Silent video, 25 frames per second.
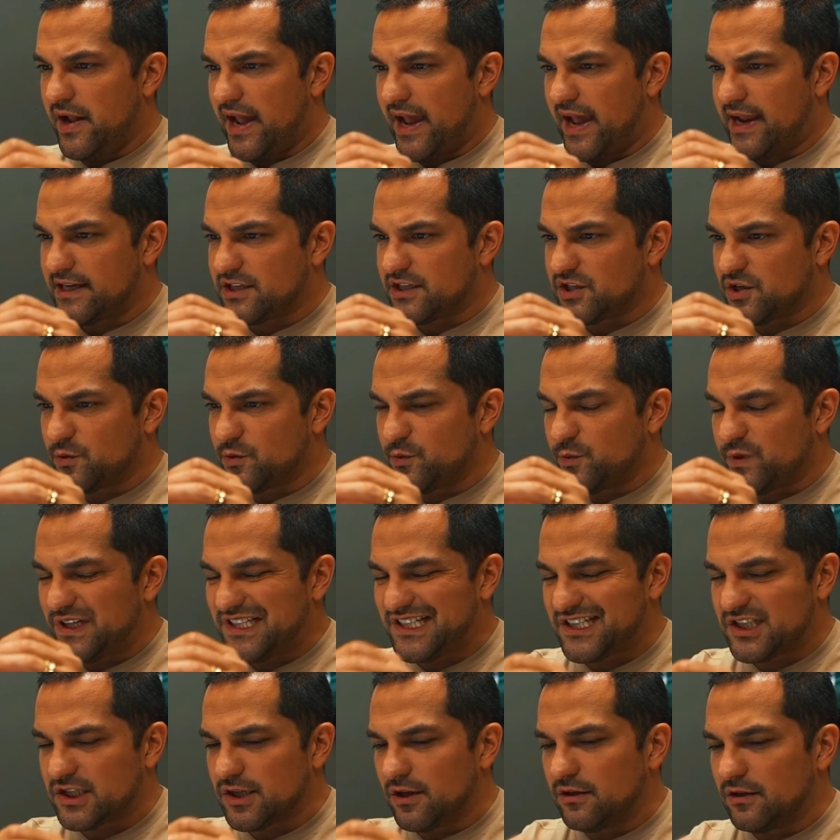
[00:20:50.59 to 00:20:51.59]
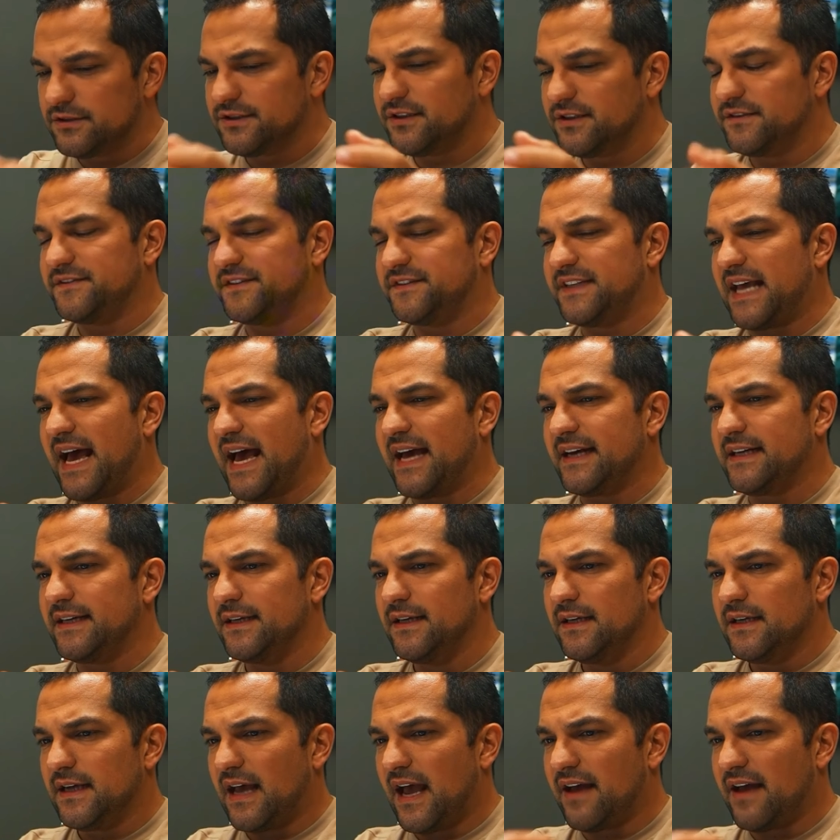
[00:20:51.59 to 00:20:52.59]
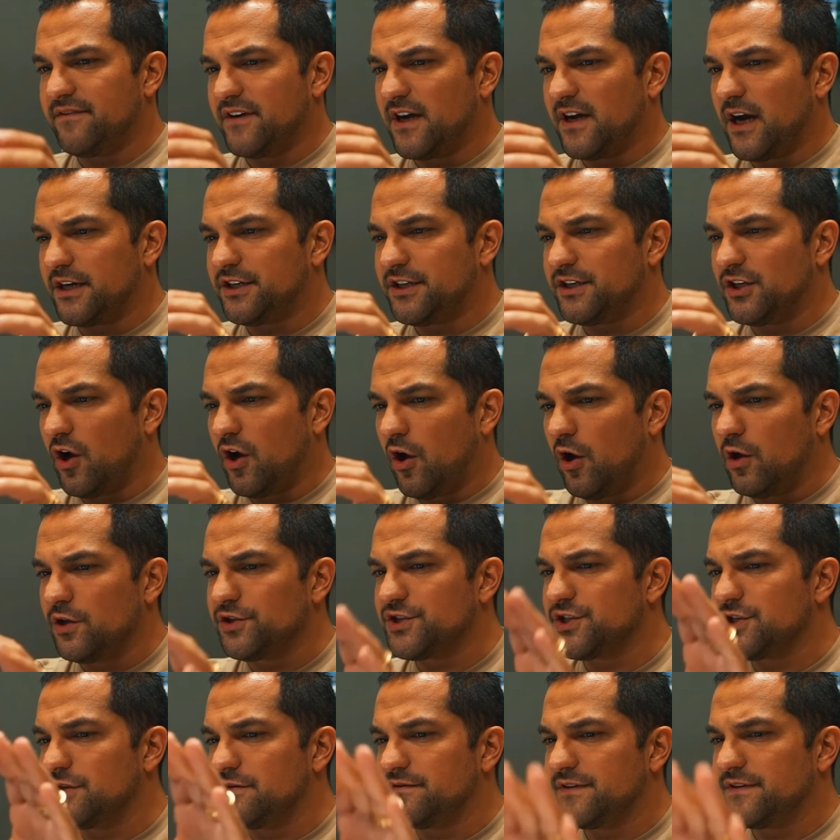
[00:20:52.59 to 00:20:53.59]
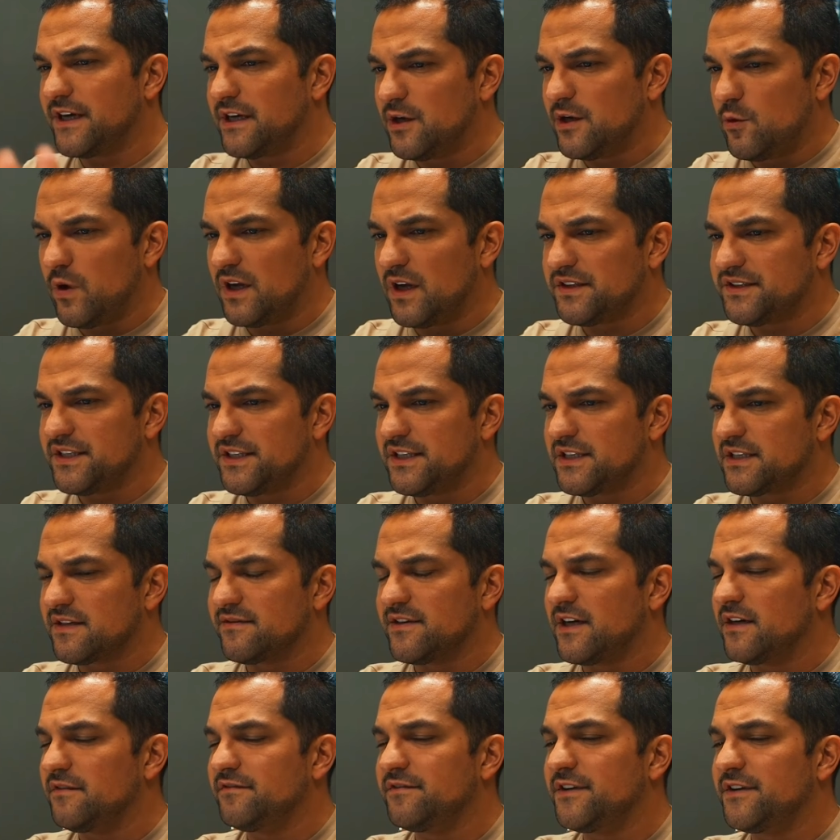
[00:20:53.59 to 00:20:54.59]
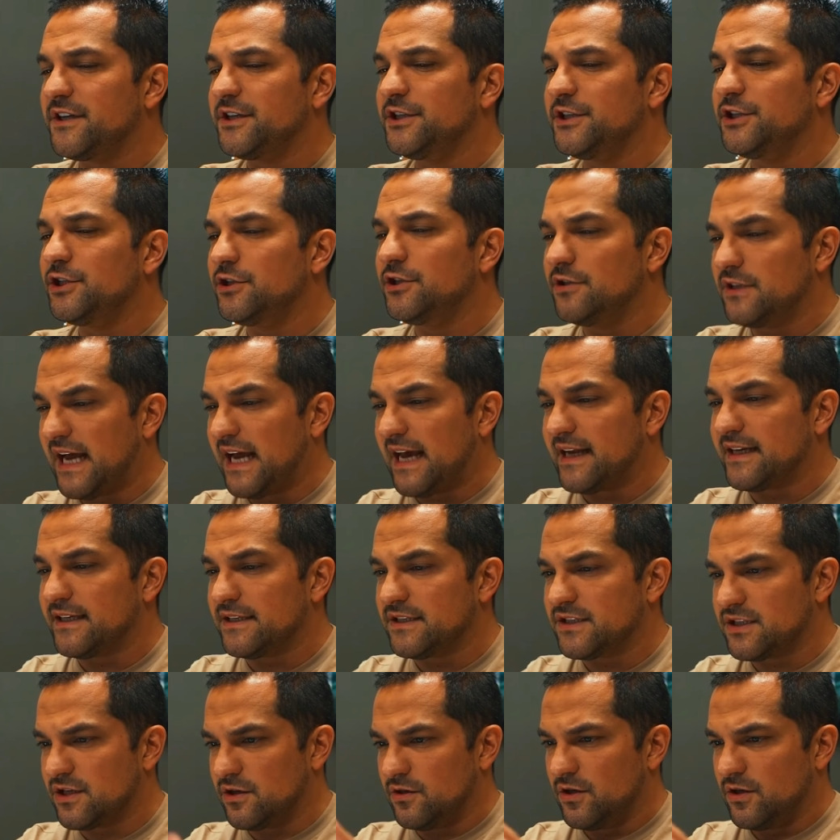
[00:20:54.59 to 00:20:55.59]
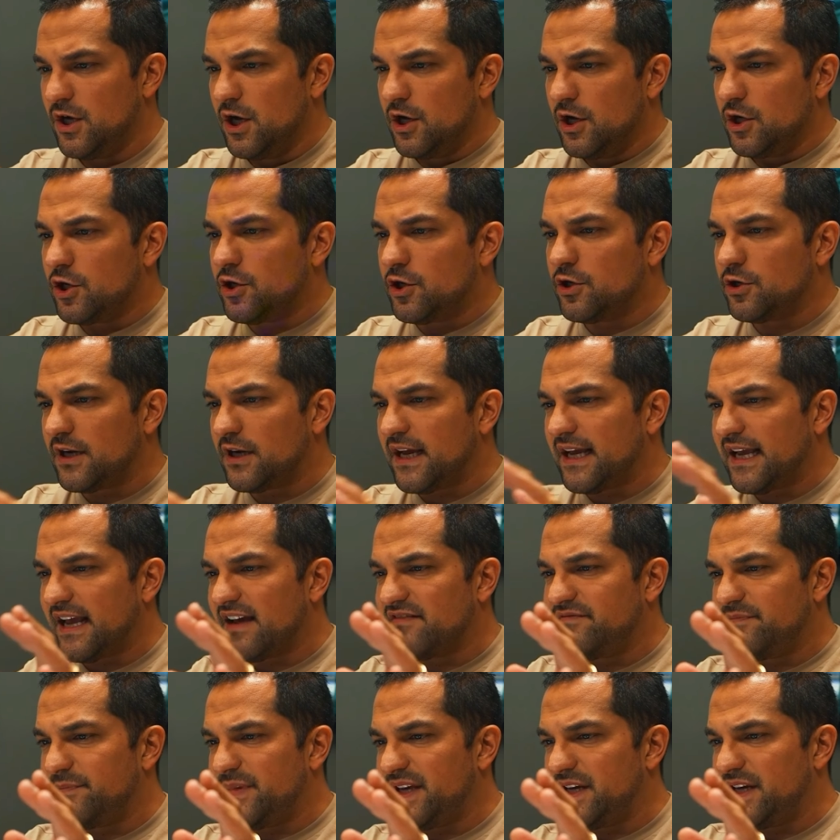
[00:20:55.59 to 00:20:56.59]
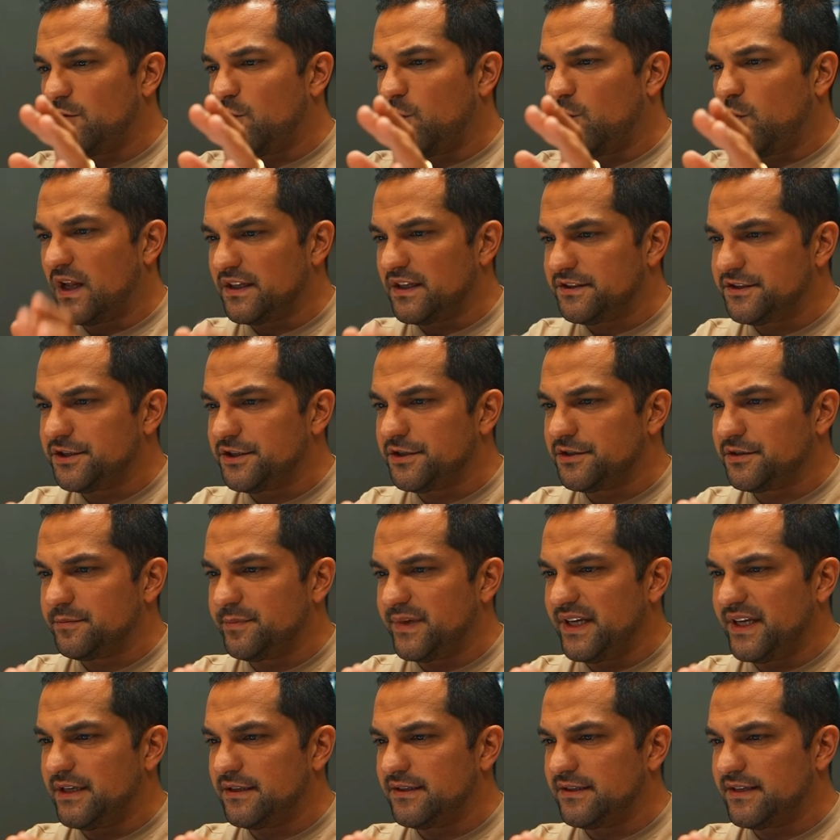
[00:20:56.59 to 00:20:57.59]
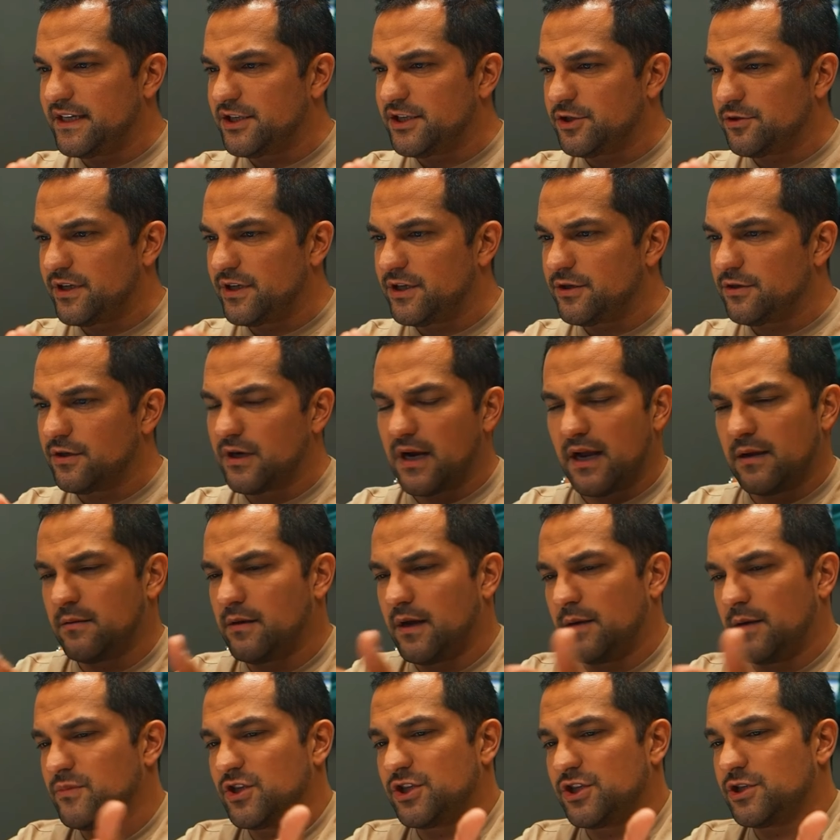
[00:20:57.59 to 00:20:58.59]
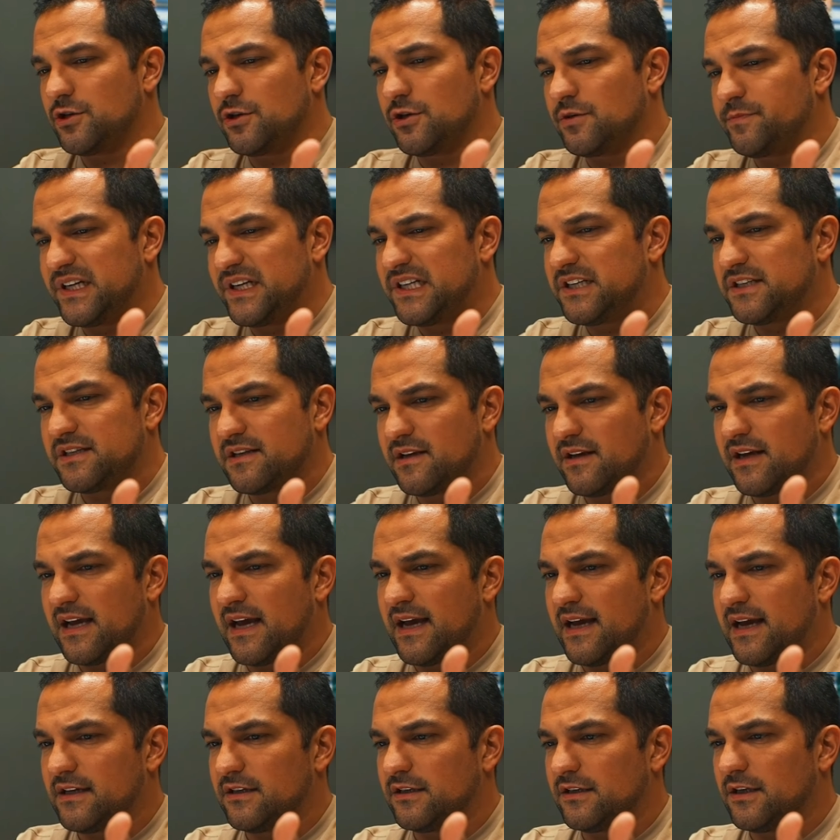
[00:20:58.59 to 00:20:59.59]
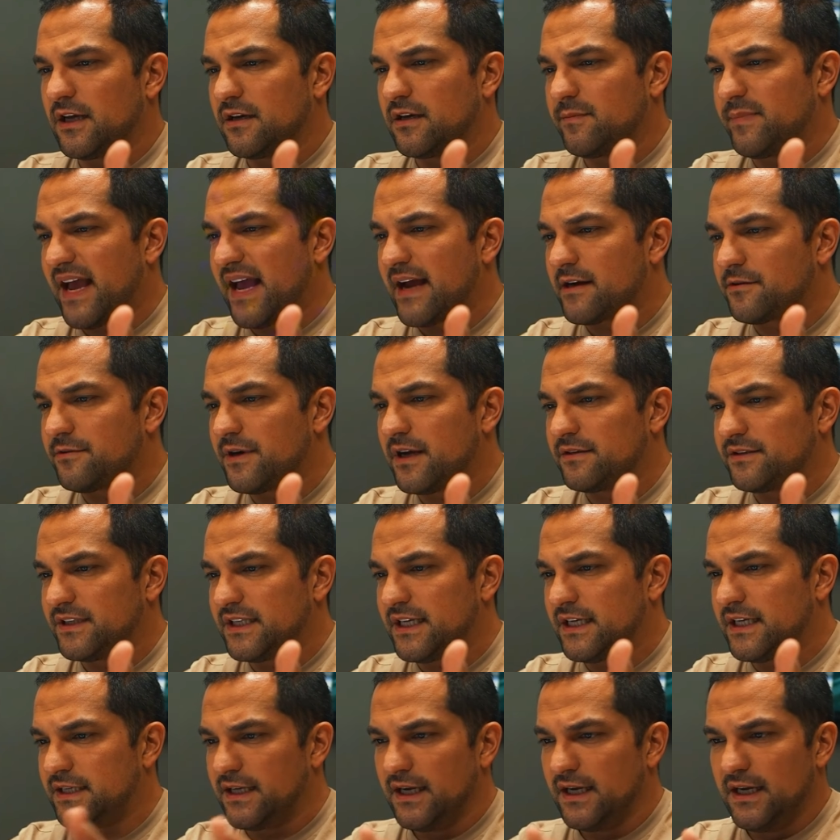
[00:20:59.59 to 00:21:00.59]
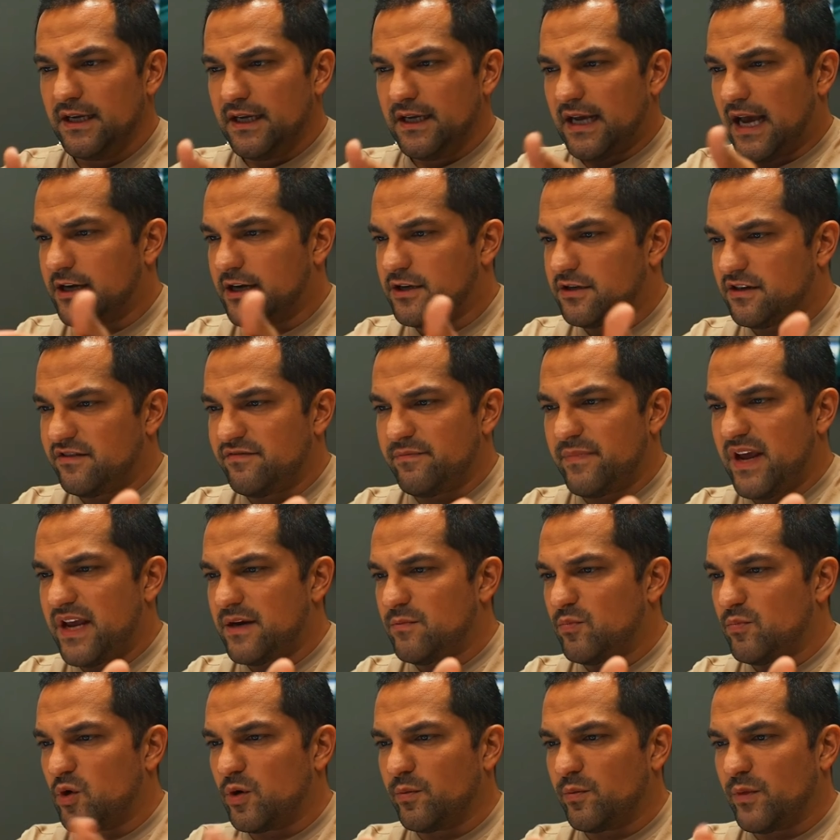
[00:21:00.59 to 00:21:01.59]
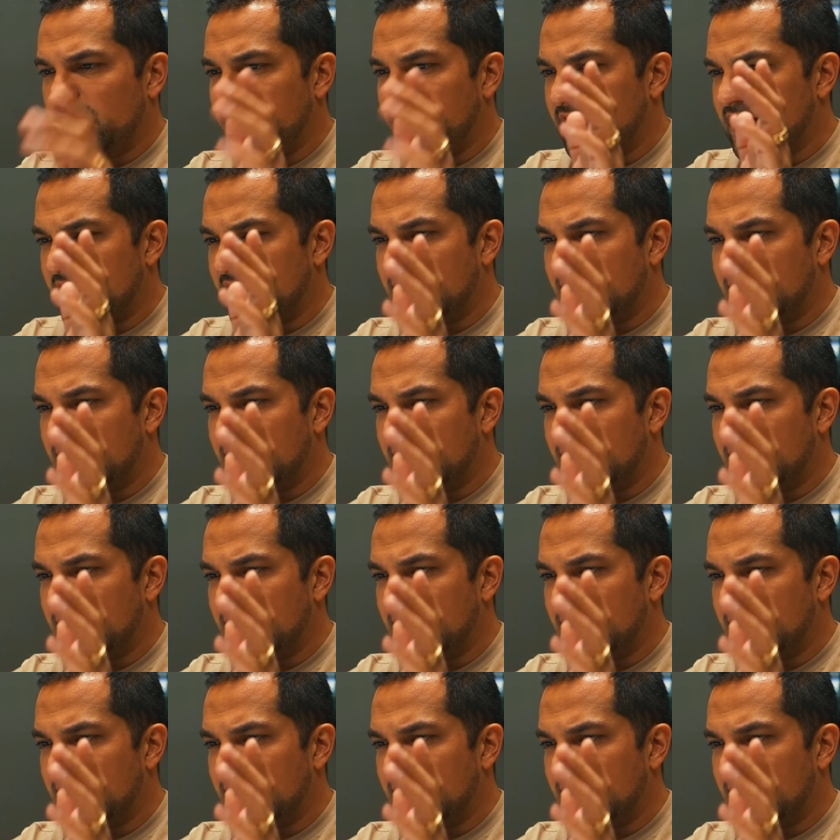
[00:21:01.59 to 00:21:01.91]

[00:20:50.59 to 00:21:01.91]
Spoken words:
And as a result of that, I've gotten also very wealthy because I've gotten very good at it. So could I have been wealthier being a day trader? I'm sure, because I had a lot of background in it. I could have made more money.